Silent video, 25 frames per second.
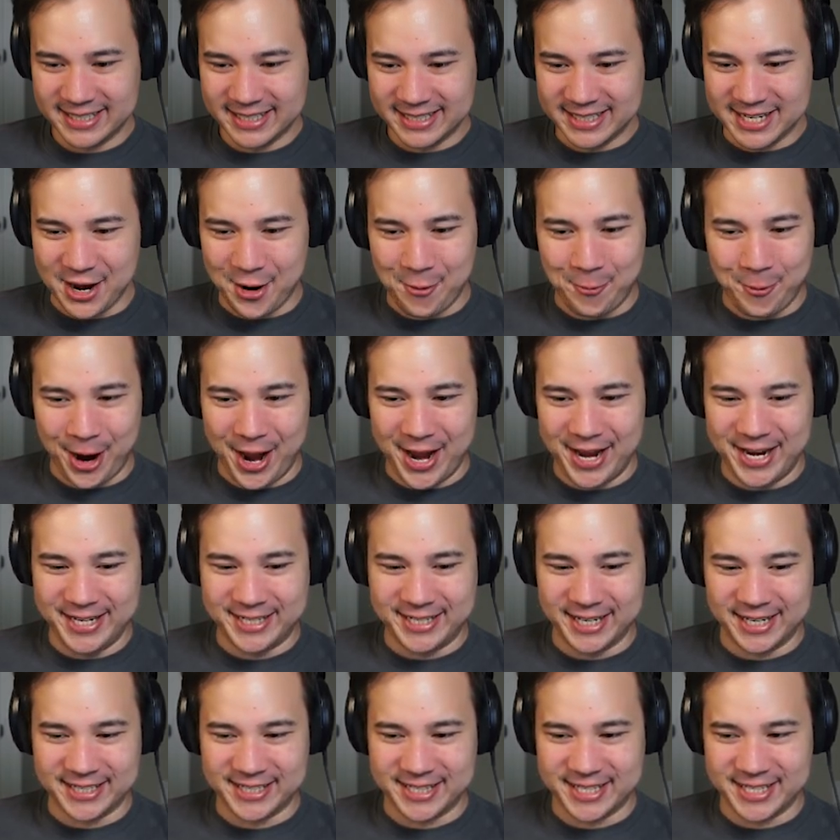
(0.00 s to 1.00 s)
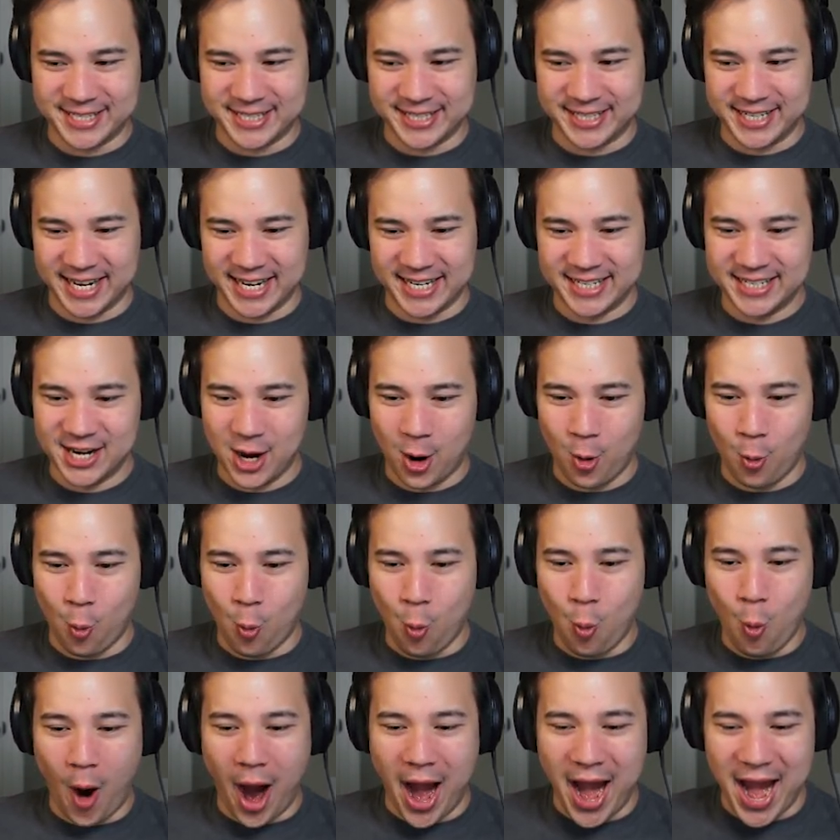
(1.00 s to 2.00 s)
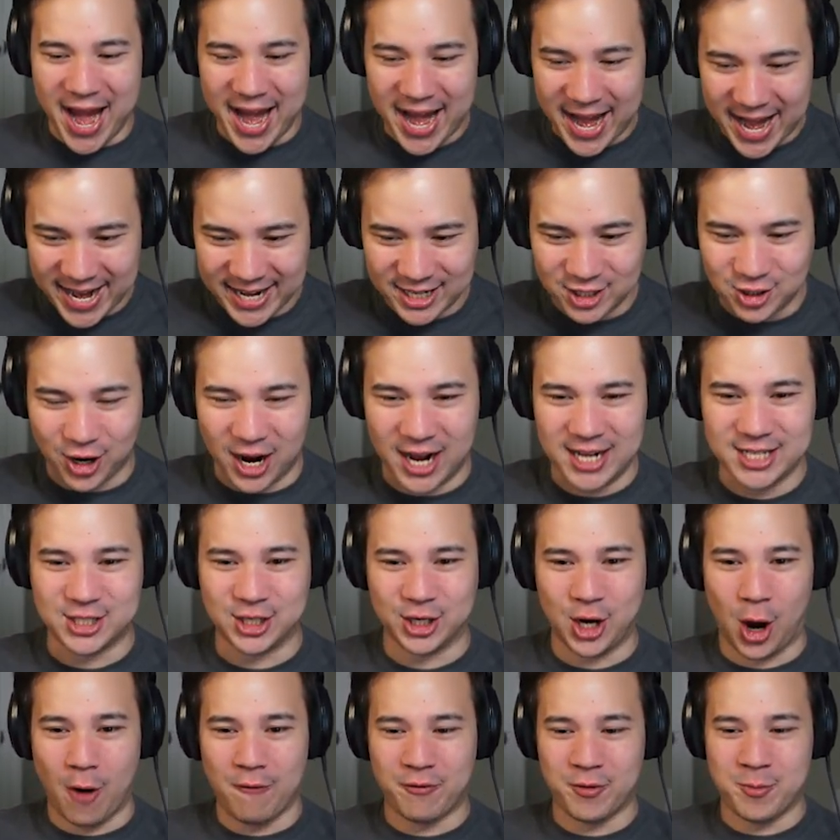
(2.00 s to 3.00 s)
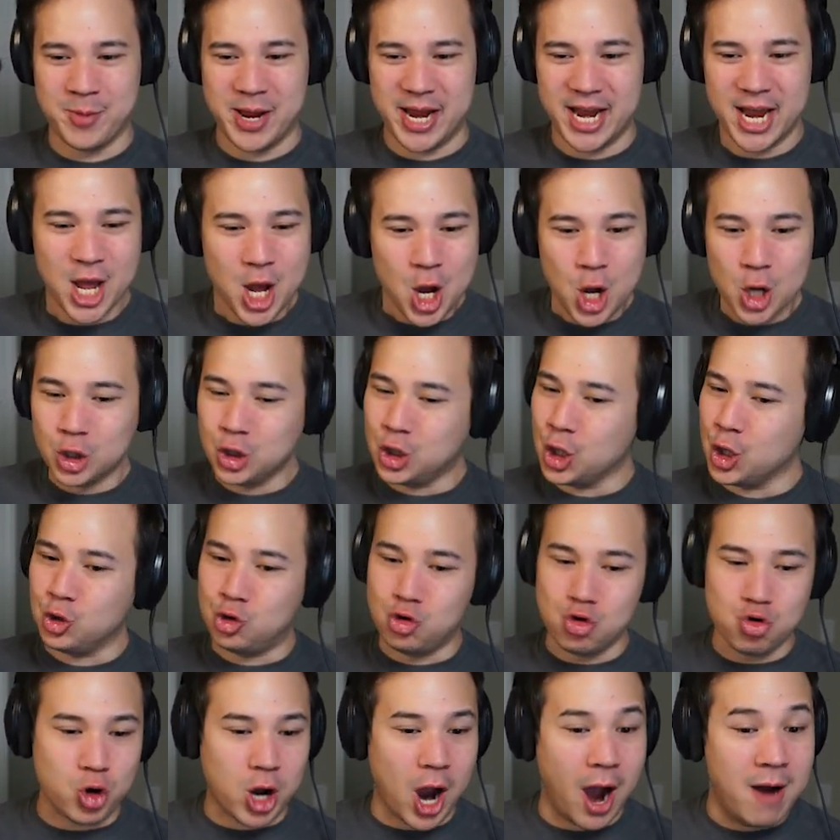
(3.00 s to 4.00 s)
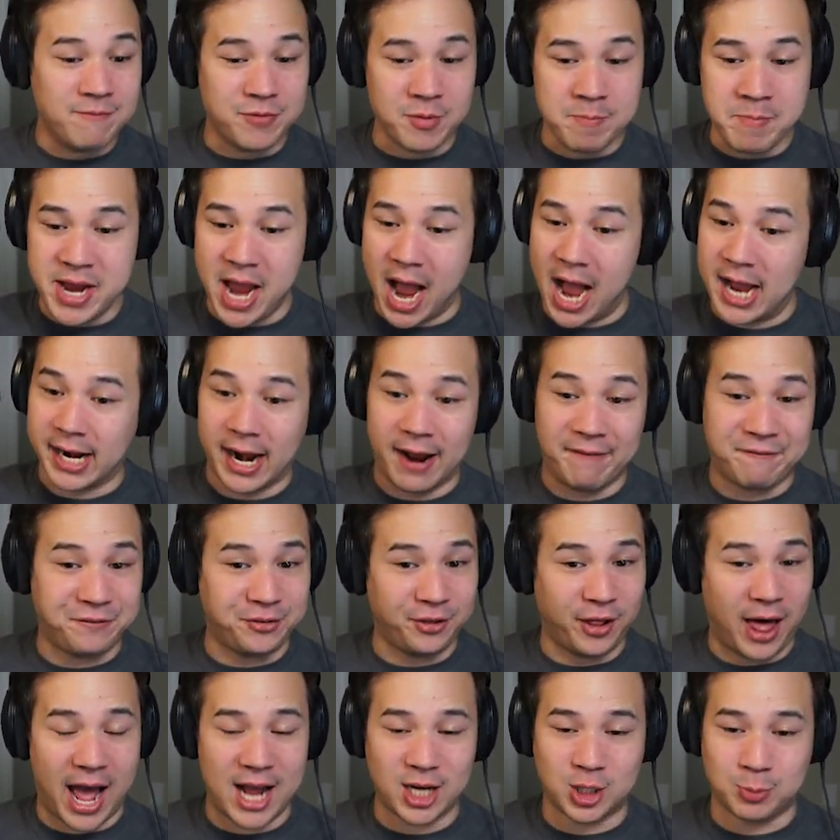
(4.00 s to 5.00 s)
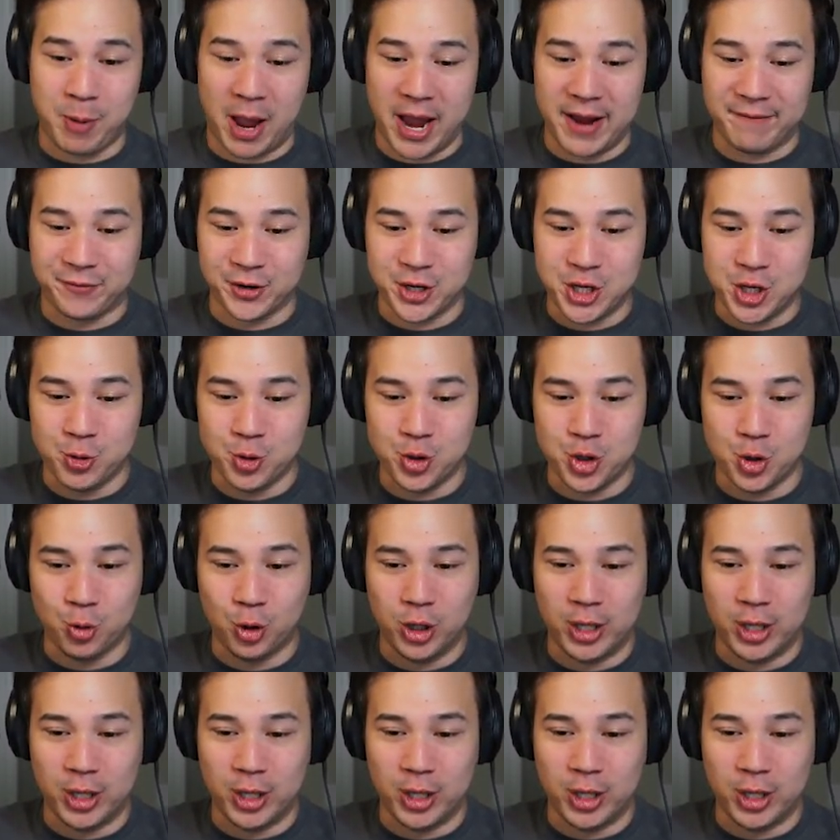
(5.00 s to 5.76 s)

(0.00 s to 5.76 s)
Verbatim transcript: No way he does this again. No way he tries to go for me. Dude, you come for me, I got a flashbang for you, you